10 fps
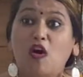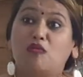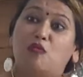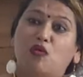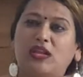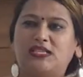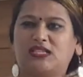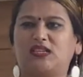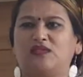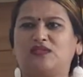more
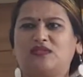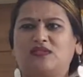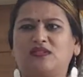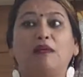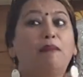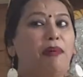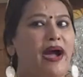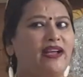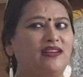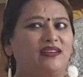adjectives. But
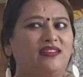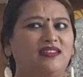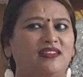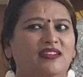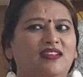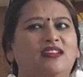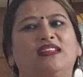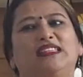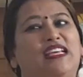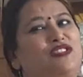
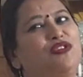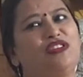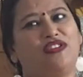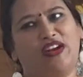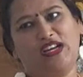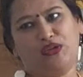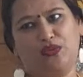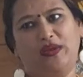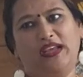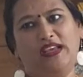that's not the right
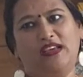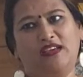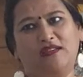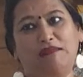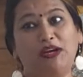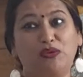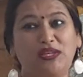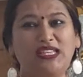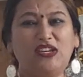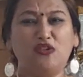way. By
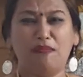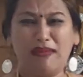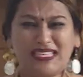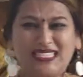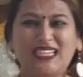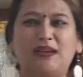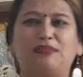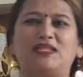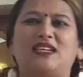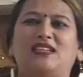doing that, you're messing up
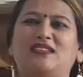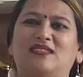the sentence.